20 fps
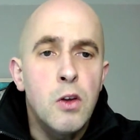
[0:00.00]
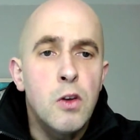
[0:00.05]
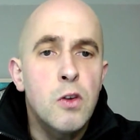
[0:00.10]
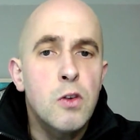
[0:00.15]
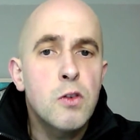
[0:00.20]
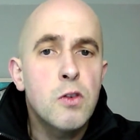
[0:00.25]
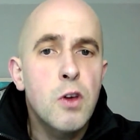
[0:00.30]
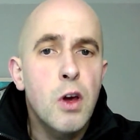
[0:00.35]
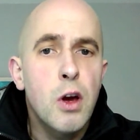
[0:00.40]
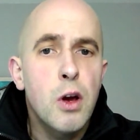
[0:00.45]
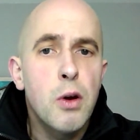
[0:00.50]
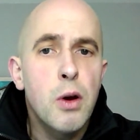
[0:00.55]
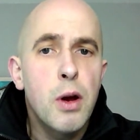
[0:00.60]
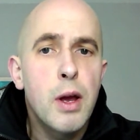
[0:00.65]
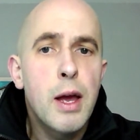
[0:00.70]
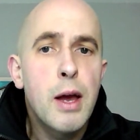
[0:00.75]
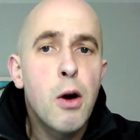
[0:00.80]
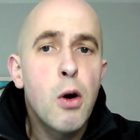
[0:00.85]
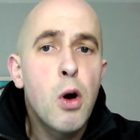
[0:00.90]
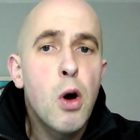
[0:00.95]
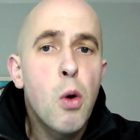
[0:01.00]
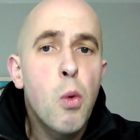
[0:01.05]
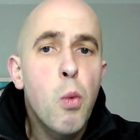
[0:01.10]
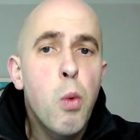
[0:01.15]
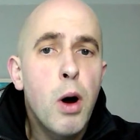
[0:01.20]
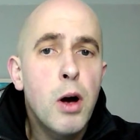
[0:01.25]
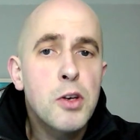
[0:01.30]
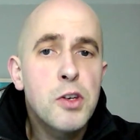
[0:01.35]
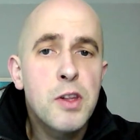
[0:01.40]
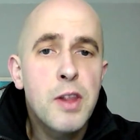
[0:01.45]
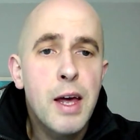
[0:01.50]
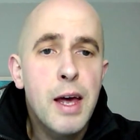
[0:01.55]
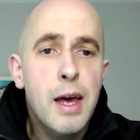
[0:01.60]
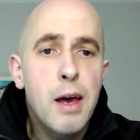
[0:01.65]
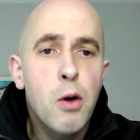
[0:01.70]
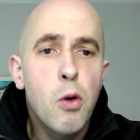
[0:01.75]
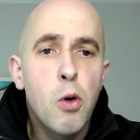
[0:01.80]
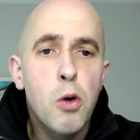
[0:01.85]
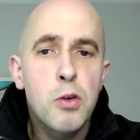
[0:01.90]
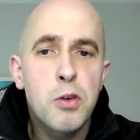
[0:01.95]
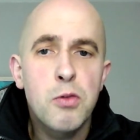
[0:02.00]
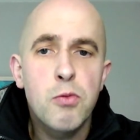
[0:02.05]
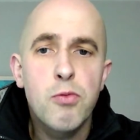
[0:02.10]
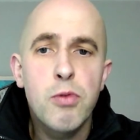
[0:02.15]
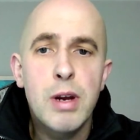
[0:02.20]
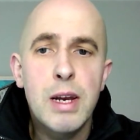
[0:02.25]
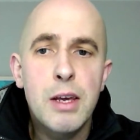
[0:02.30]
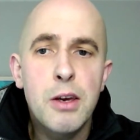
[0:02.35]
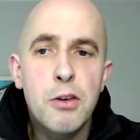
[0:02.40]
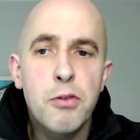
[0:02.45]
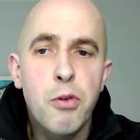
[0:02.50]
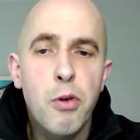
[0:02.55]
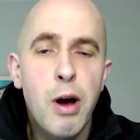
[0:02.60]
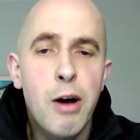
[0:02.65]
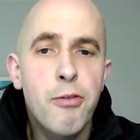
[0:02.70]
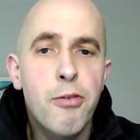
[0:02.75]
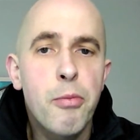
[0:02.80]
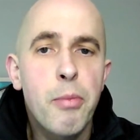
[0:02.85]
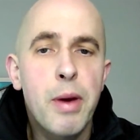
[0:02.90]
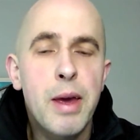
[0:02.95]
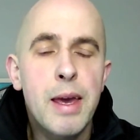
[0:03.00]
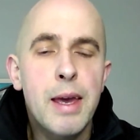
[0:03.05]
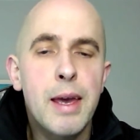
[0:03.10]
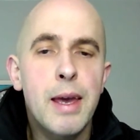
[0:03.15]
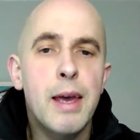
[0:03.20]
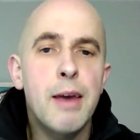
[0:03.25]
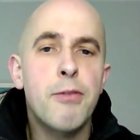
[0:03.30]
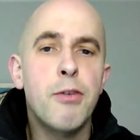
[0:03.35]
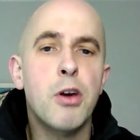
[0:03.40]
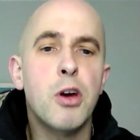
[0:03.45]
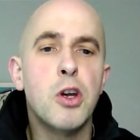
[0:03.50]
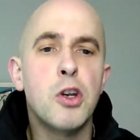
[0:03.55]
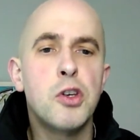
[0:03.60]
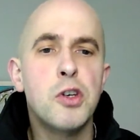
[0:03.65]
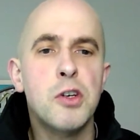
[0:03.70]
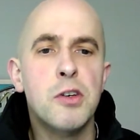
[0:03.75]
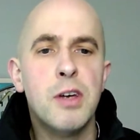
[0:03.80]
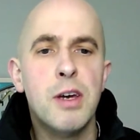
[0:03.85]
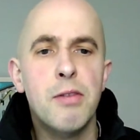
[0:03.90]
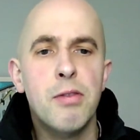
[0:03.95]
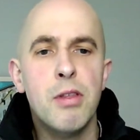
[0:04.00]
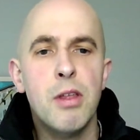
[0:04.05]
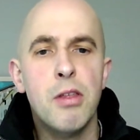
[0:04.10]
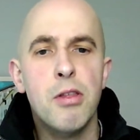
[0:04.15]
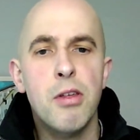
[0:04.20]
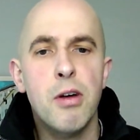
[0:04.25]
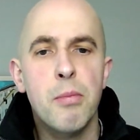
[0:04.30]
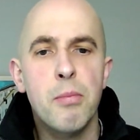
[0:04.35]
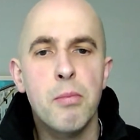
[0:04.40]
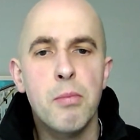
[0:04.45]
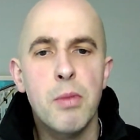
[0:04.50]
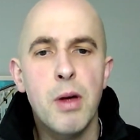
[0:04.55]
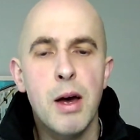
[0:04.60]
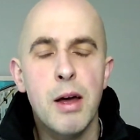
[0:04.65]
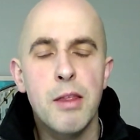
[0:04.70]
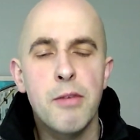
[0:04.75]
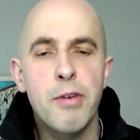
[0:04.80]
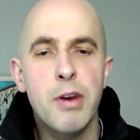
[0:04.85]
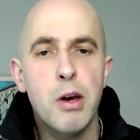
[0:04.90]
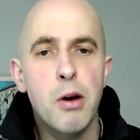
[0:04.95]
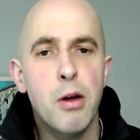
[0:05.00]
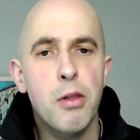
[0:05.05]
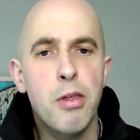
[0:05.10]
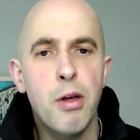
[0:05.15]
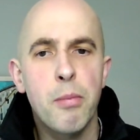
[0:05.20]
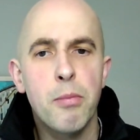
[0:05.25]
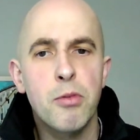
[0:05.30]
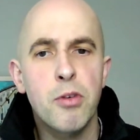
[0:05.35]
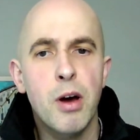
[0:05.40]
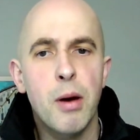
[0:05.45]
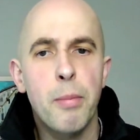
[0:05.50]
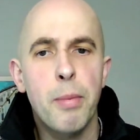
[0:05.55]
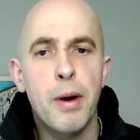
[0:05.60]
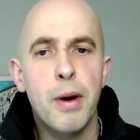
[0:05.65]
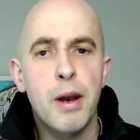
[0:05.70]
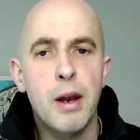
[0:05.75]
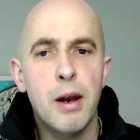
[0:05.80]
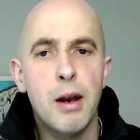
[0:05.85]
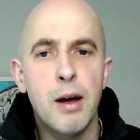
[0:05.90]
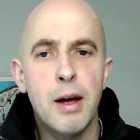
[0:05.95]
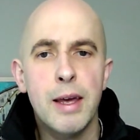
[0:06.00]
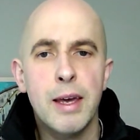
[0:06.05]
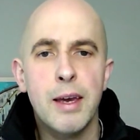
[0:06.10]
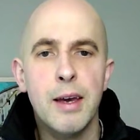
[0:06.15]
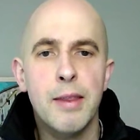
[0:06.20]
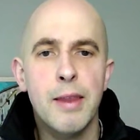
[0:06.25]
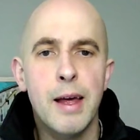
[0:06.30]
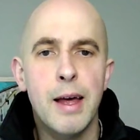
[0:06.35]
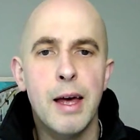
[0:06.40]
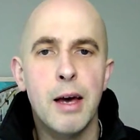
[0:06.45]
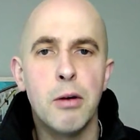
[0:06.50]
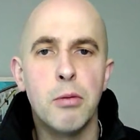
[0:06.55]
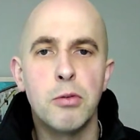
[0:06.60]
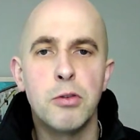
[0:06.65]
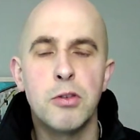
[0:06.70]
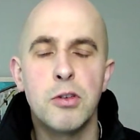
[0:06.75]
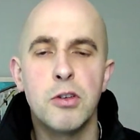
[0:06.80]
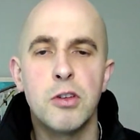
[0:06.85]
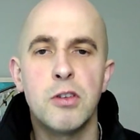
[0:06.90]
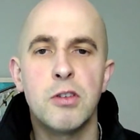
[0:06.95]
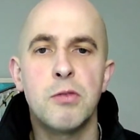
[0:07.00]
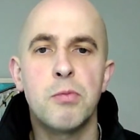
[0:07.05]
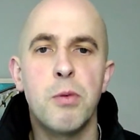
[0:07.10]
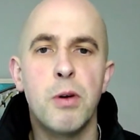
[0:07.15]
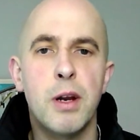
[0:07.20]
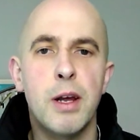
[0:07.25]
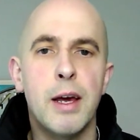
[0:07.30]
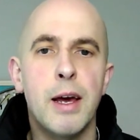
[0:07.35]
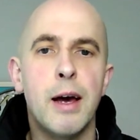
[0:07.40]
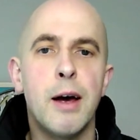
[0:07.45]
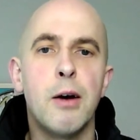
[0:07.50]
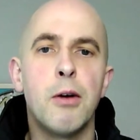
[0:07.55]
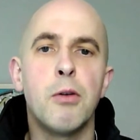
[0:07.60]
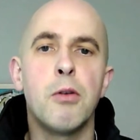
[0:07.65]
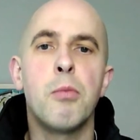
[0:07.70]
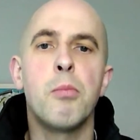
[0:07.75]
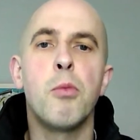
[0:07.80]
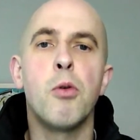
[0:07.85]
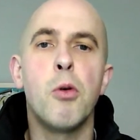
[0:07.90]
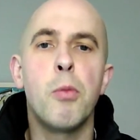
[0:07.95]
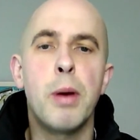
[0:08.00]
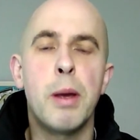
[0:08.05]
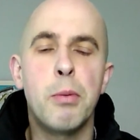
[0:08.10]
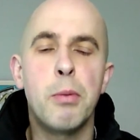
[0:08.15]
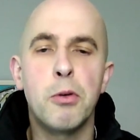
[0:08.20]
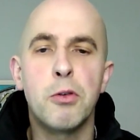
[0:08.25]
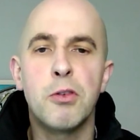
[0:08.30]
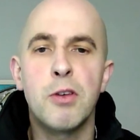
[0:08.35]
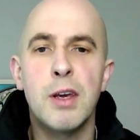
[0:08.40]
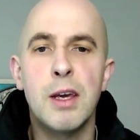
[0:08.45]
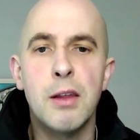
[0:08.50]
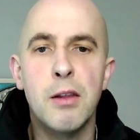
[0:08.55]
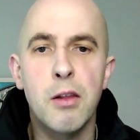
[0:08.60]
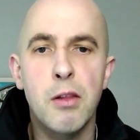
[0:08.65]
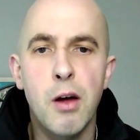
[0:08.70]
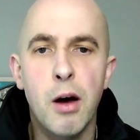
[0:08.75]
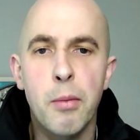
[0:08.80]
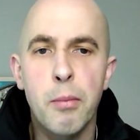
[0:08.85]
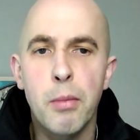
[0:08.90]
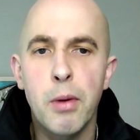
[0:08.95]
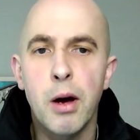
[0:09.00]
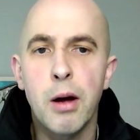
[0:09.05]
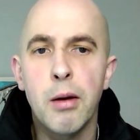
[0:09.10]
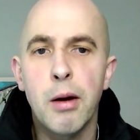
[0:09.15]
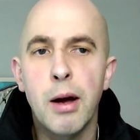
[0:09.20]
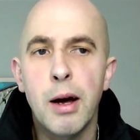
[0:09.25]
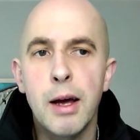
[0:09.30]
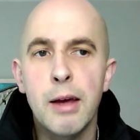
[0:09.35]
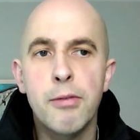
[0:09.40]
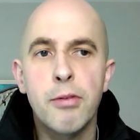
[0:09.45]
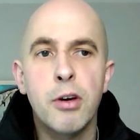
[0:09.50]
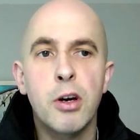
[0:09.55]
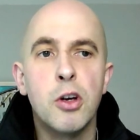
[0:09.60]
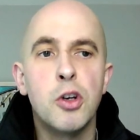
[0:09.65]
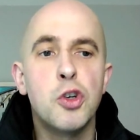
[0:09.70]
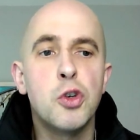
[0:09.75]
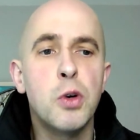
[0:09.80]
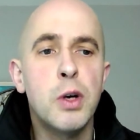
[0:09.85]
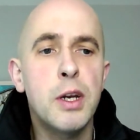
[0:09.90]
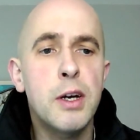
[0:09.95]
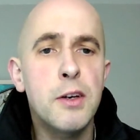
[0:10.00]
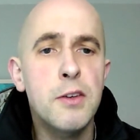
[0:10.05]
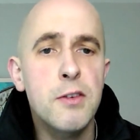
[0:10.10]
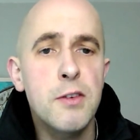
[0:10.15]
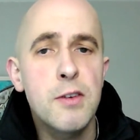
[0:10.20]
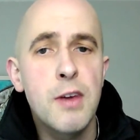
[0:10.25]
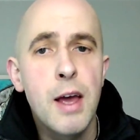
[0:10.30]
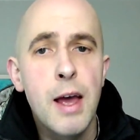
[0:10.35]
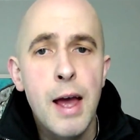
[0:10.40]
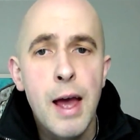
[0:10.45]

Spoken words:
So whilst you're there, also really useful help from me, if you can just give the video a thumbs up and a like, and that helps to spread it out and more people see that I'm live and can join us.